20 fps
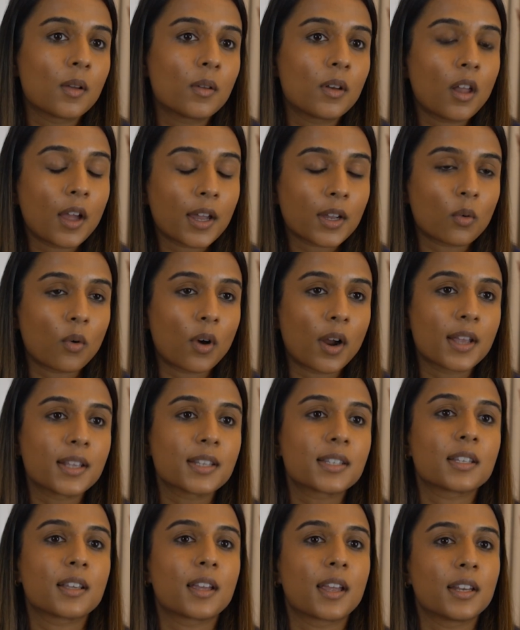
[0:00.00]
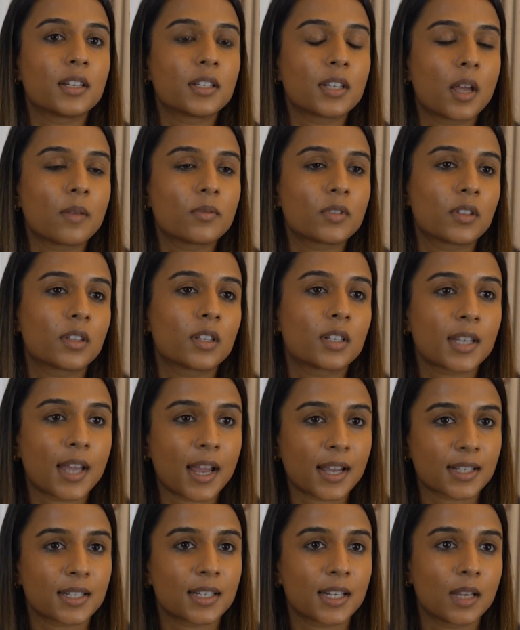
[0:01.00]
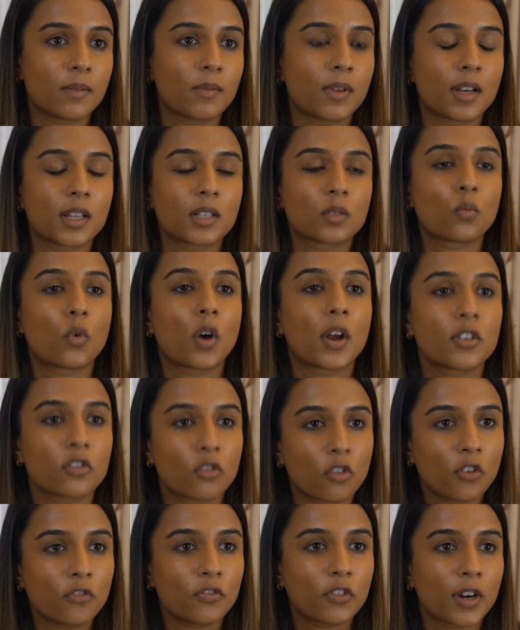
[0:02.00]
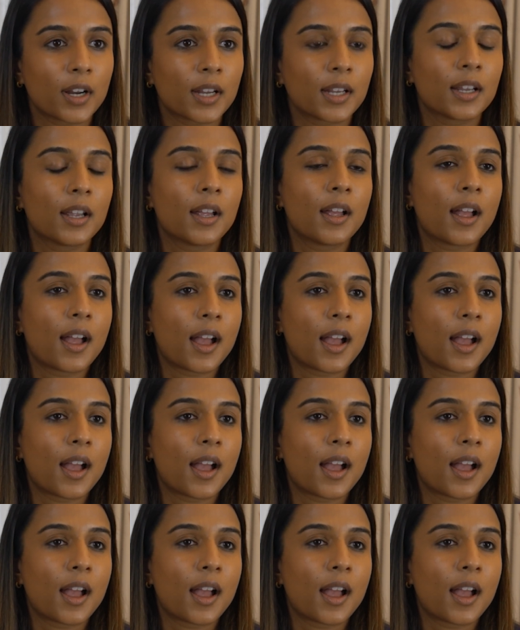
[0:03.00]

Likewise, in terms of the tax team and its wider offering,